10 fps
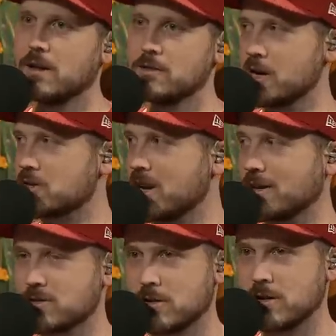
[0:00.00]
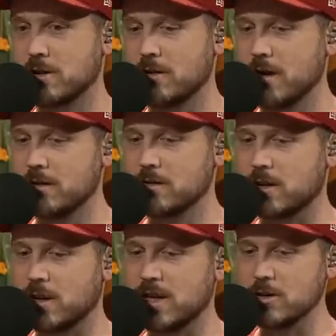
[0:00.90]
Josh Allen's turned it around this
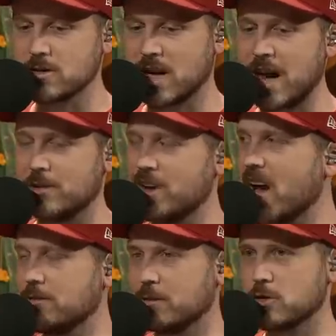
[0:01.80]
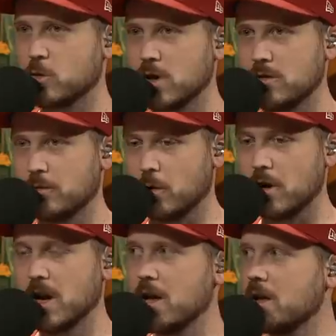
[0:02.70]
year. And here's Kyler, 9 for 24.
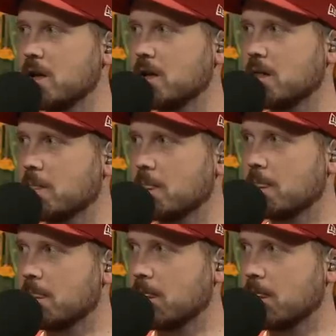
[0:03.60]
Kyler's turned it around.